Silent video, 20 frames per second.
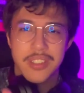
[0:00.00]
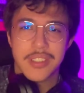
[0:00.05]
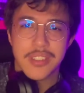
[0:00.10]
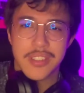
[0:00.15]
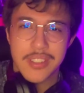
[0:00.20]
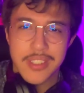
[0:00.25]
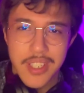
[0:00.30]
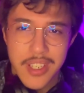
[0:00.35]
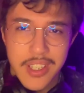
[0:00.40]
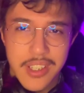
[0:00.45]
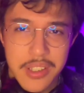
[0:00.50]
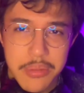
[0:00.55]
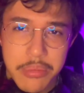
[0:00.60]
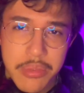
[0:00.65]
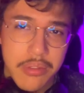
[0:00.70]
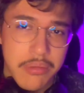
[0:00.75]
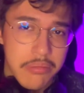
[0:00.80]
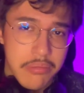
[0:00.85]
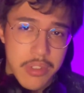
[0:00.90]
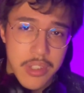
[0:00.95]
to say. I
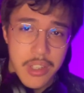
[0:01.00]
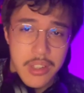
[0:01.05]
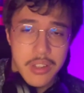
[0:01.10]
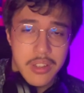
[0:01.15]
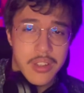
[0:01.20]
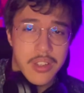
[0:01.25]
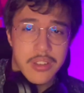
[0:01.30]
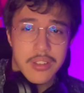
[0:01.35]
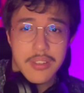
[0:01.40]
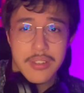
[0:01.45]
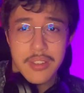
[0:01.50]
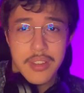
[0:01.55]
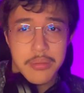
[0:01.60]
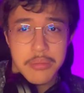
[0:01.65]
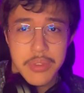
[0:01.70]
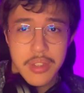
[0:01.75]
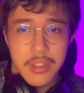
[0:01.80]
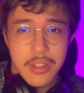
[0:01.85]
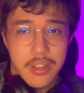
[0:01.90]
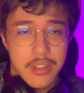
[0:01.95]
mean, kind of like the same
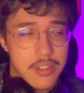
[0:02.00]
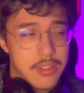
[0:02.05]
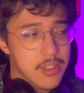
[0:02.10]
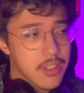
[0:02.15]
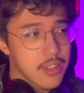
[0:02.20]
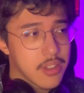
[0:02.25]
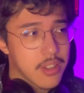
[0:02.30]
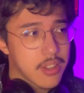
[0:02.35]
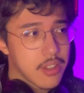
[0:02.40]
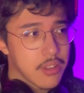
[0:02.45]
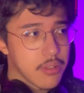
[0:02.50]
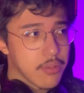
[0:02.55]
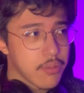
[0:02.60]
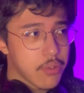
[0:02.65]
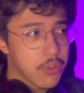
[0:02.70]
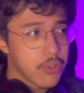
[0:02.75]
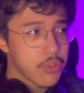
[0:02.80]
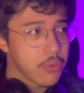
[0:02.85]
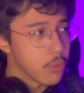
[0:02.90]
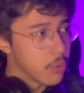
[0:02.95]
thing I said like in the
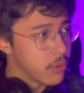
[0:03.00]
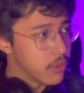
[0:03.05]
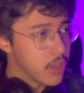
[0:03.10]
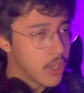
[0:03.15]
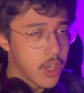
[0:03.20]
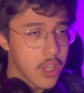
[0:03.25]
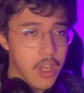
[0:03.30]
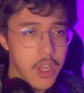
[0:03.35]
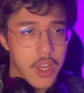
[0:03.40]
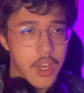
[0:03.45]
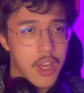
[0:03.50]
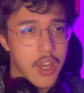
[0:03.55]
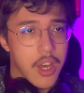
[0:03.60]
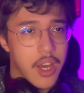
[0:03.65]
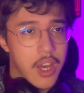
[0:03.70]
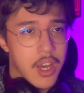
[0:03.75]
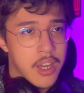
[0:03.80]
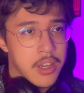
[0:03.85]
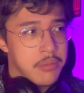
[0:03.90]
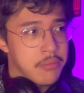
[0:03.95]
first one.
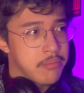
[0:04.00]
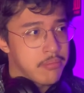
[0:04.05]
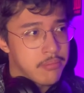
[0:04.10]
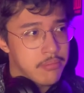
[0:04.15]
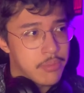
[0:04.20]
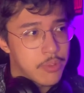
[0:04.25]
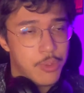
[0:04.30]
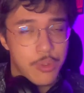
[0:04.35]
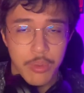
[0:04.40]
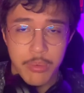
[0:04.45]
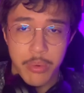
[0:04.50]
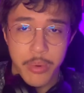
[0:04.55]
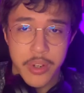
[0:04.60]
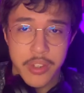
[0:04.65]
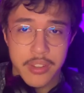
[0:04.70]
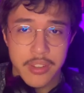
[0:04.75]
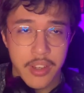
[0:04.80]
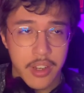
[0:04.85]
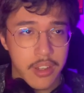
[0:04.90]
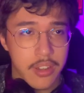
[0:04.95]
I'm super
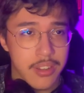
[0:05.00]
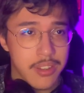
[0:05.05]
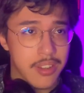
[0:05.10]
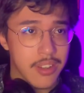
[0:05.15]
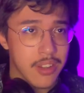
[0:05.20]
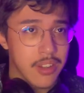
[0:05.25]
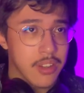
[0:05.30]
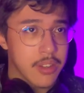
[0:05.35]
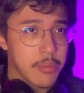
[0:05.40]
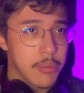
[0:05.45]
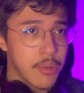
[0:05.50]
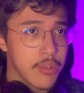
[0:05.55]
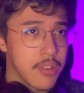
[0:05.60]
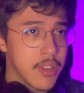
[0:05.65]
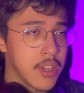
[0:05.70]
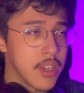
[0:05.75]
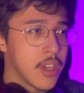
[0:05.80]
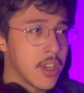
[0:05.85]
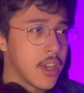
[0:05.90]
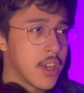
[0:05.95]
excited to see this movie.